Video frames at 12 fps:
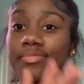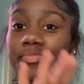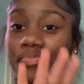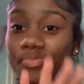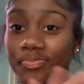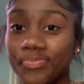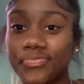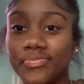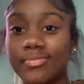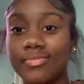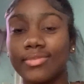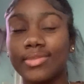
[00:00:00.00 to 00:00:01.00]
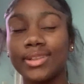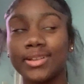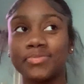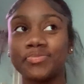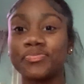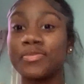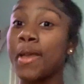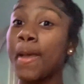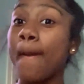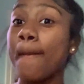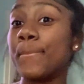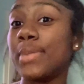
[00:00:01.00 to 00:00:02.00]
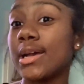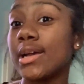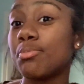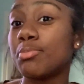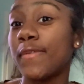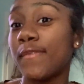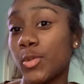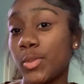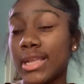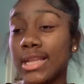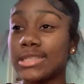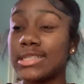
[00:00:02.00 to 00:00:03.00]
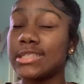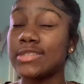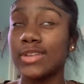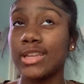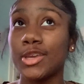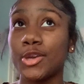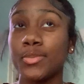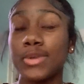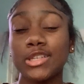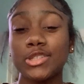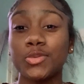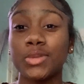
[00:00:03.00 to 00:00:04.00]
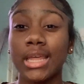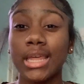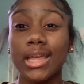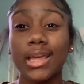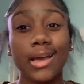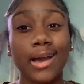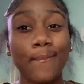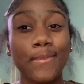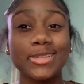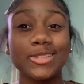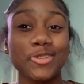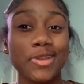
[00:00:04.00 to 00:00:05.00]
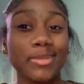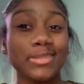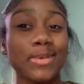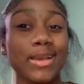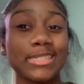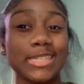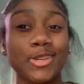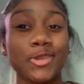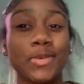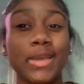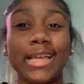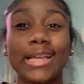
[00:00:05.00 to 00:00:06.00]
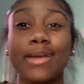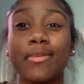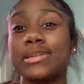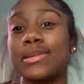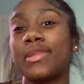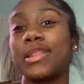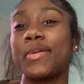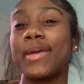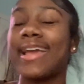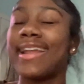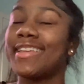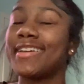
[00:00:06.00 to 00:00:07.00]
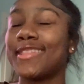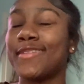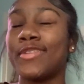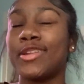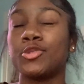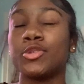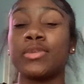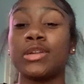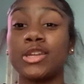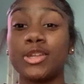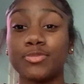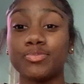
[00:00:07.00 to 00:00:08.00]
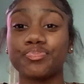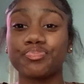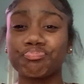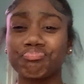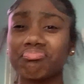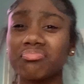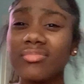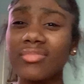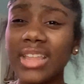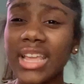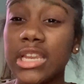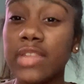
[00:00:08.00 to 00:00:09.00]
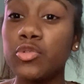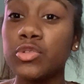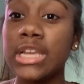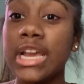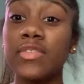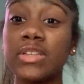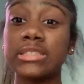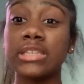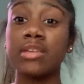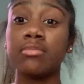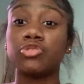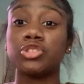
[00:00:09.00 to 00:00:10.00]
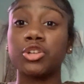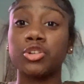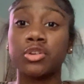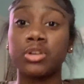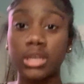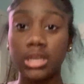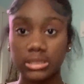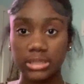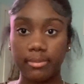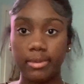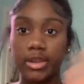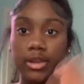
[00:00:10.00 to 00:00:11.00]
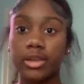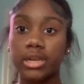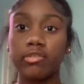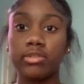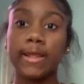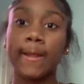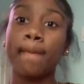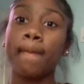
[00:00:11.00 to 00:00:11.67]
hmm but before we get into this video make sure you like comment subscribe to my channel and comment down below any other videos you want me to do and if you see i have the same shirt on same hair and everything